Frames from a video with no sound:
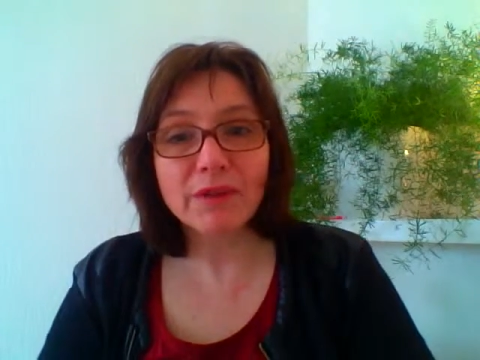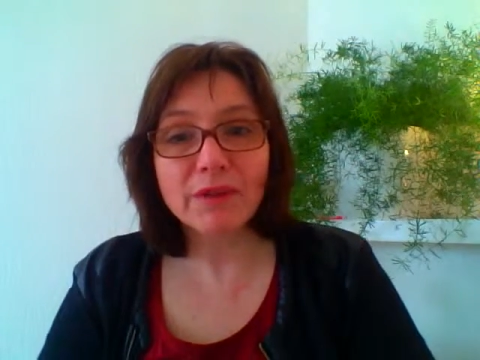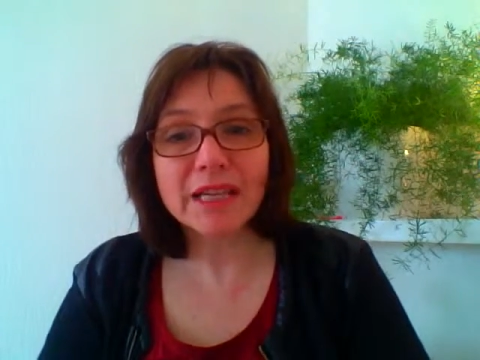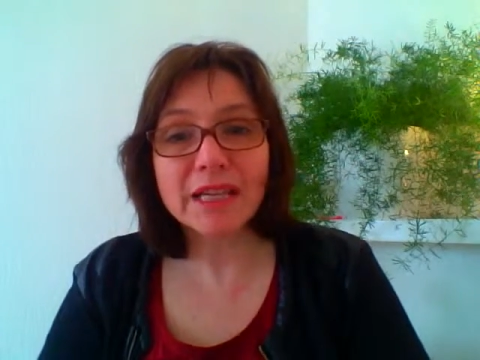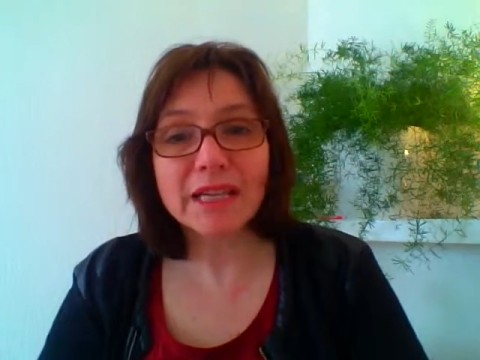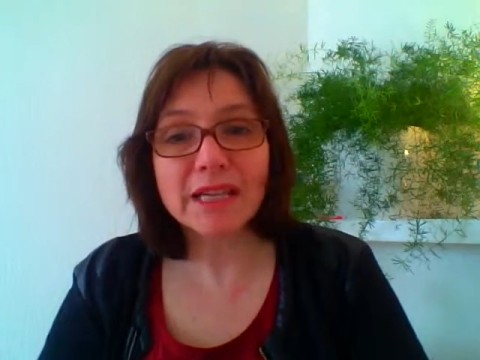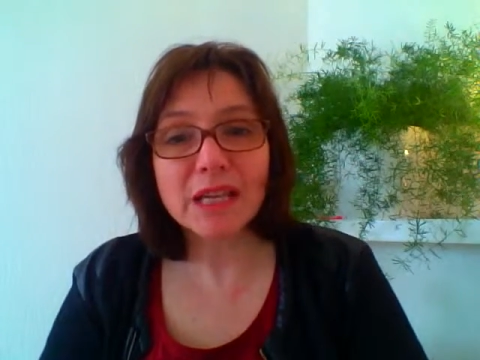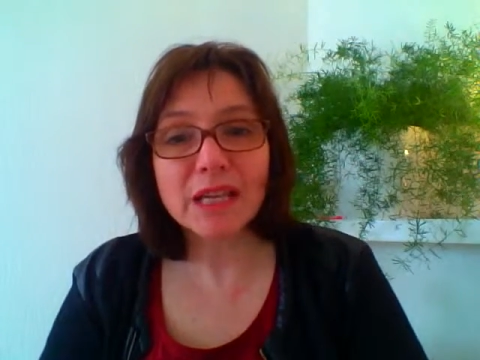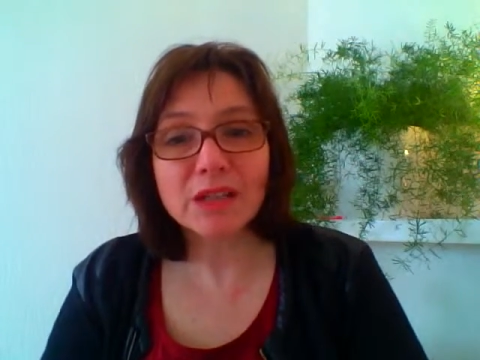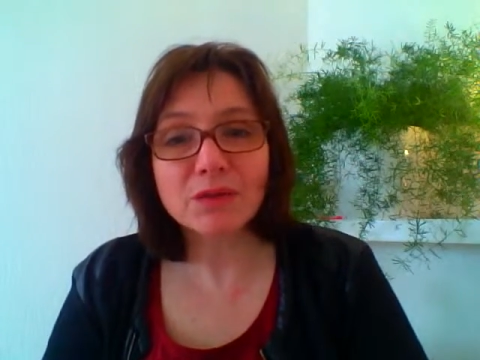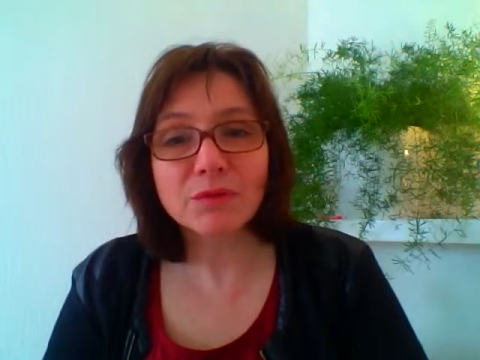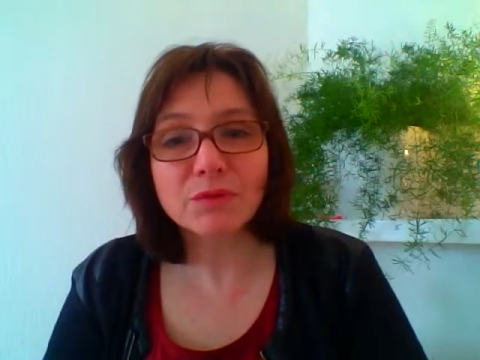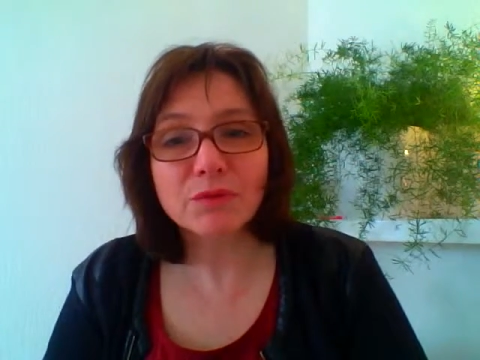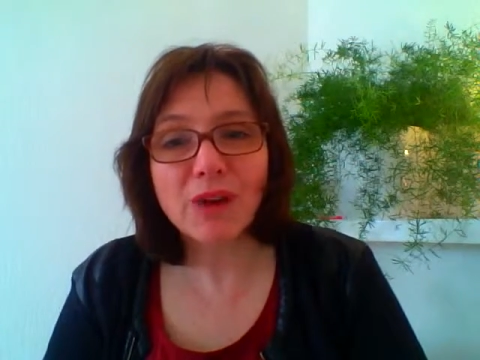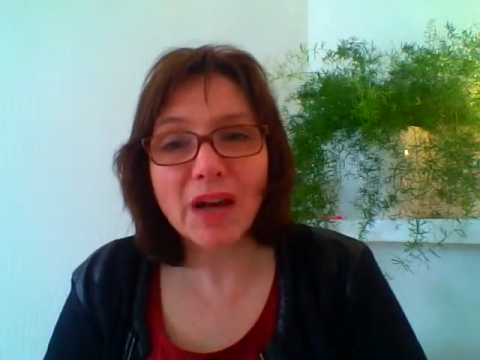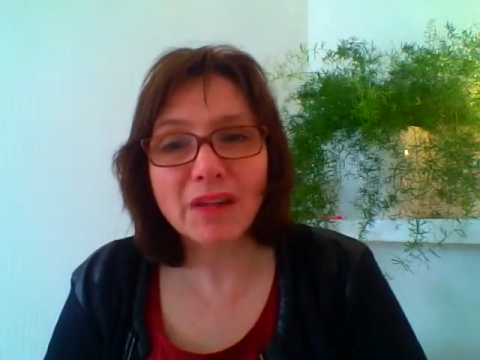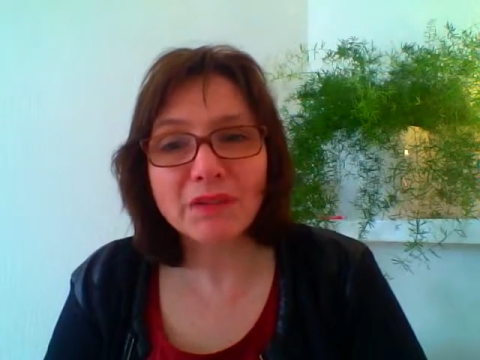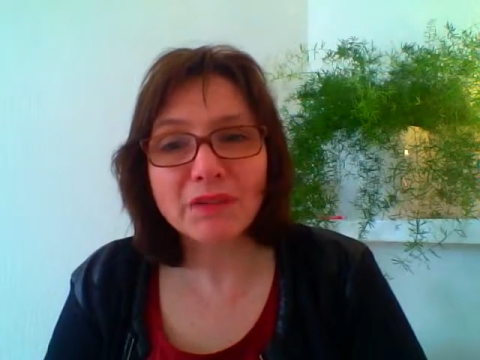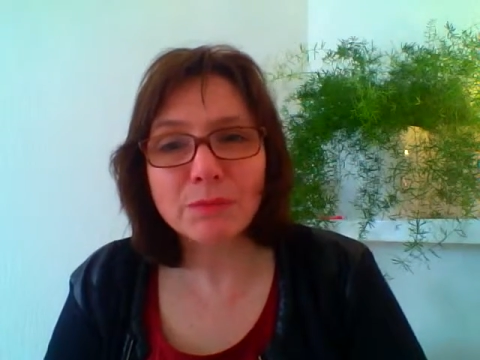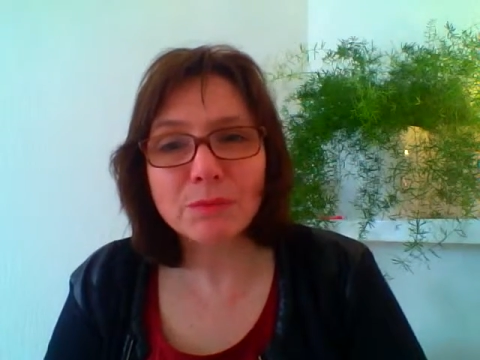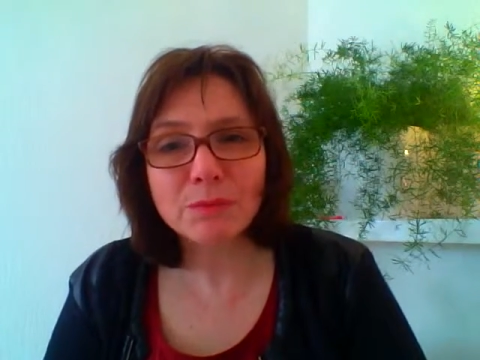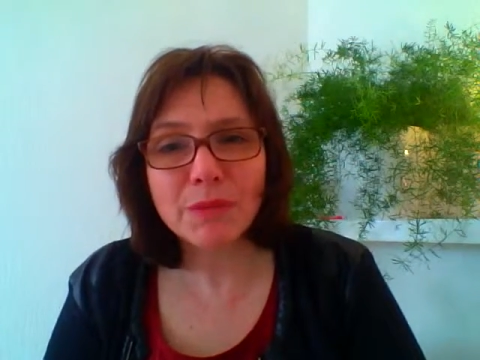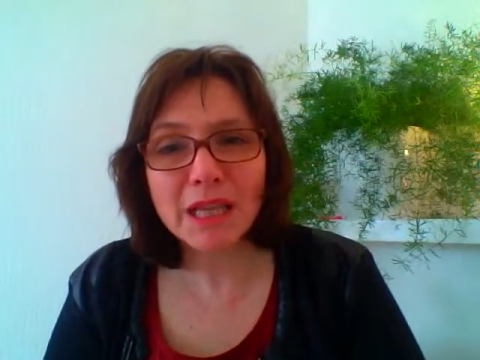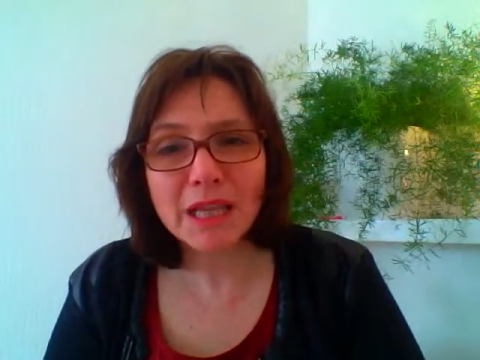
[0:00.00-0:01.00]
We need
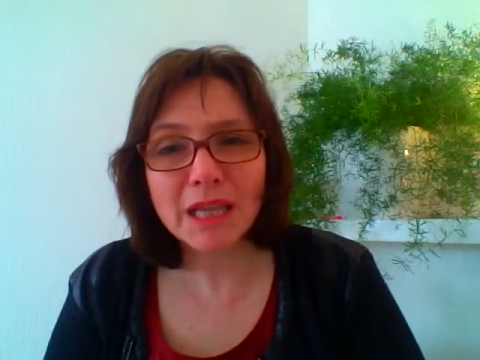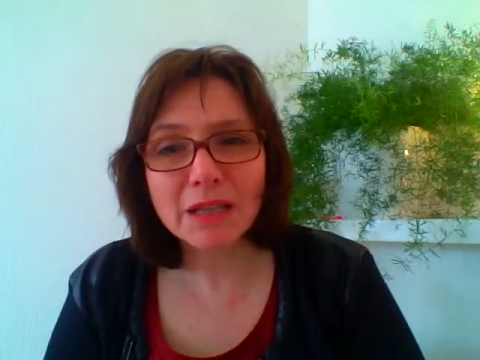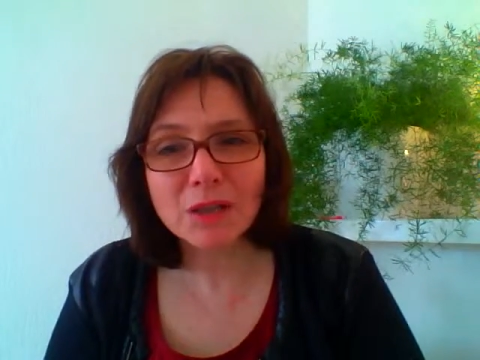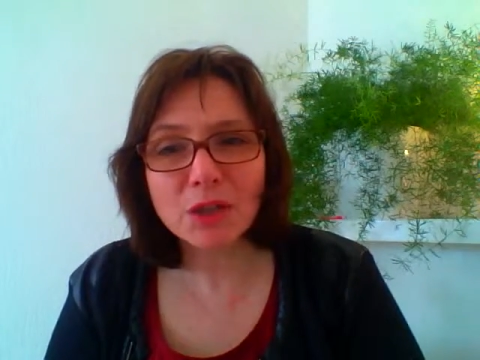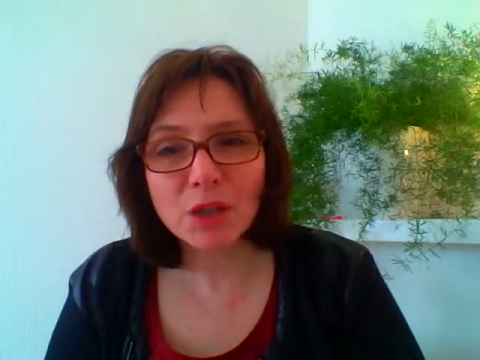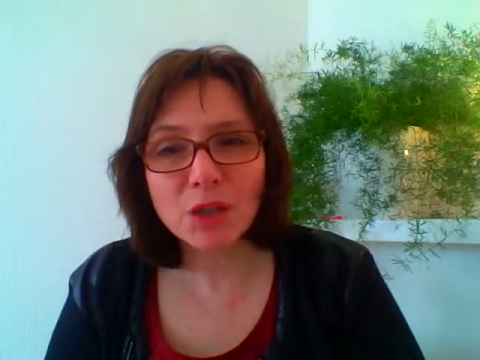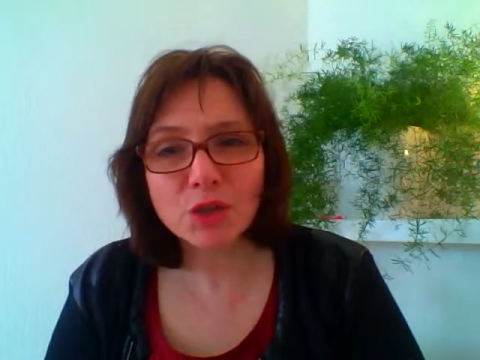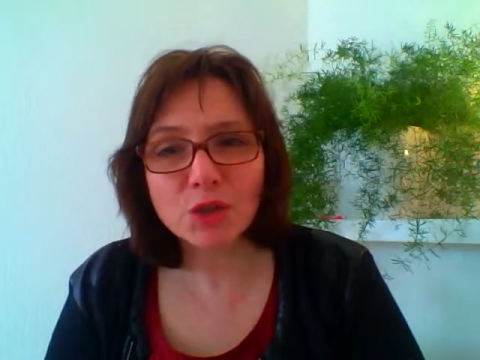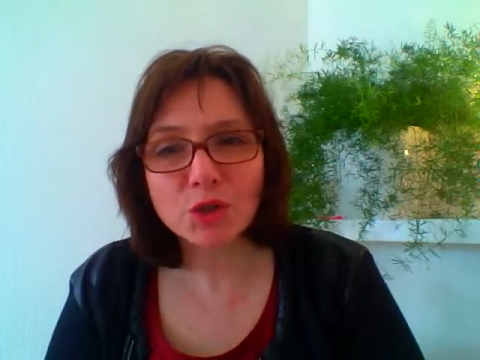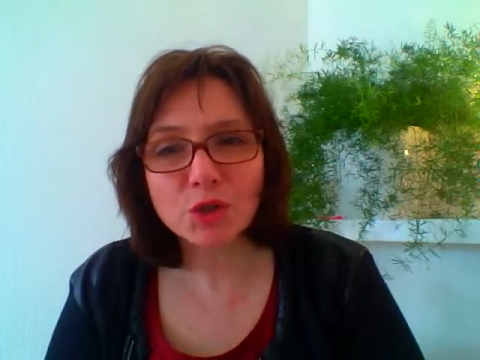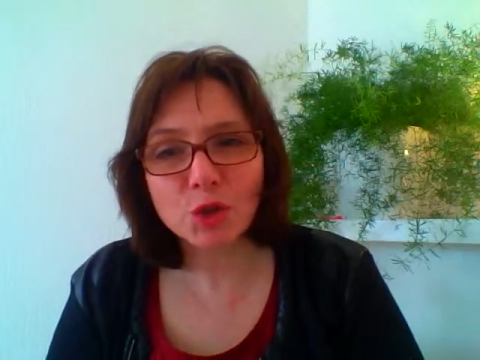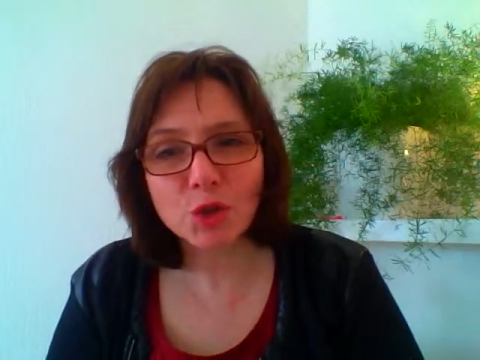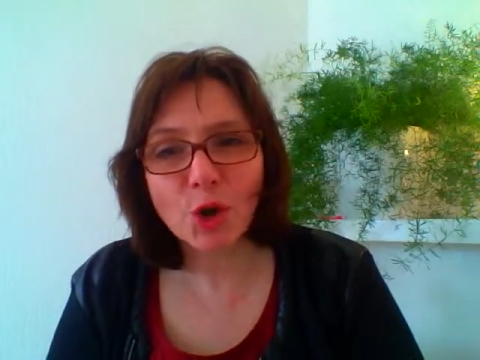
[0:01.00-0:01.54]
1 million